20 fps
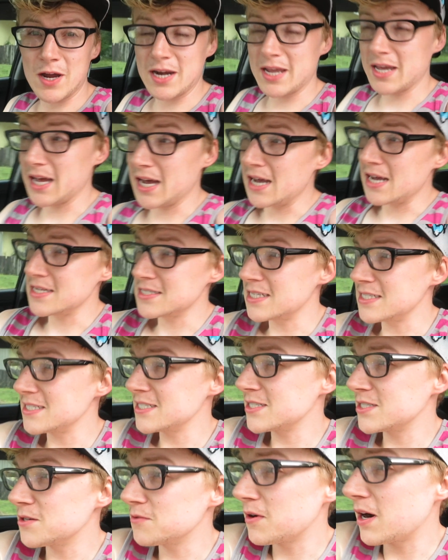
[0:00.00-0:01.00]
Alrighty guys, I
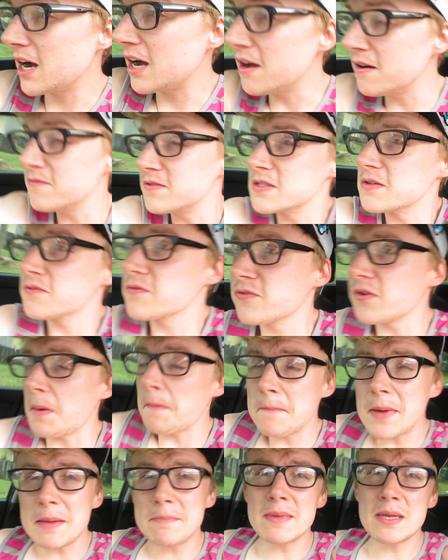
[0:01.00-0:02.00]
just arrived
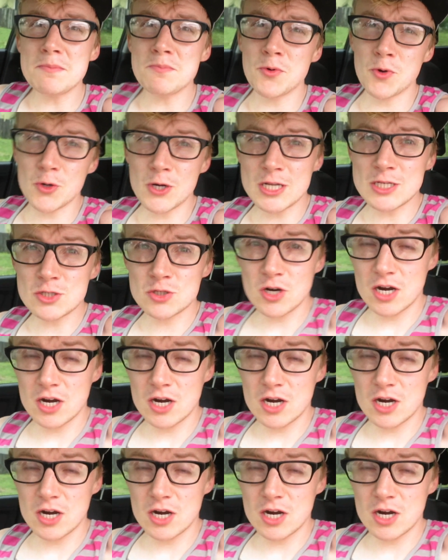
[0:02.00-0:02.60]
from my mid-morning